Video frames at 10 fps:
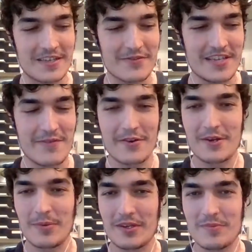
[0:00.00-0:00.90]
never heard
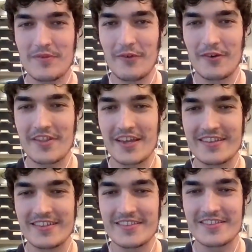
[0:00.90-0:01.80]
about it before, then
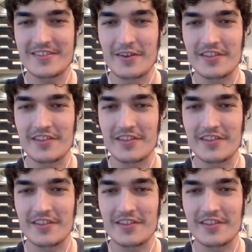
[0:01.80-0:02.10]
it sounds